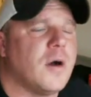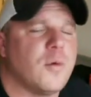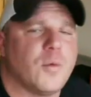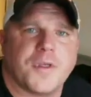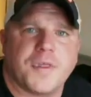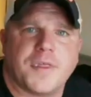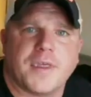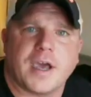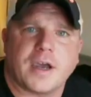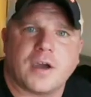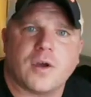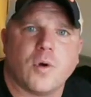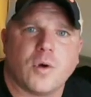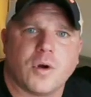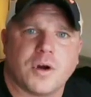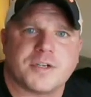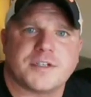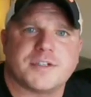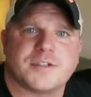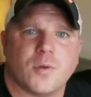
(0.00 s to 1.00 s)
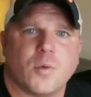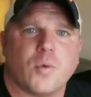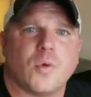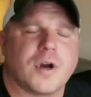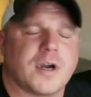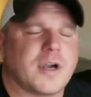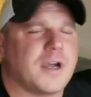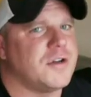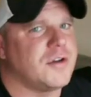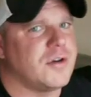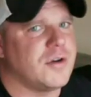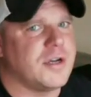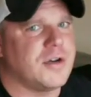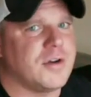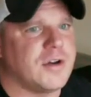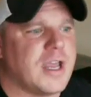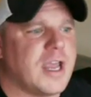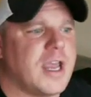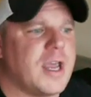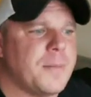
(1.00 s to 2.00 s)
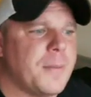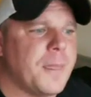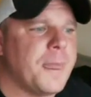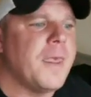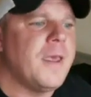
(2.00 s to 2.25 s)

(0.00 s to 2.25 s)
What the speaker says: with that course to work on your inner game.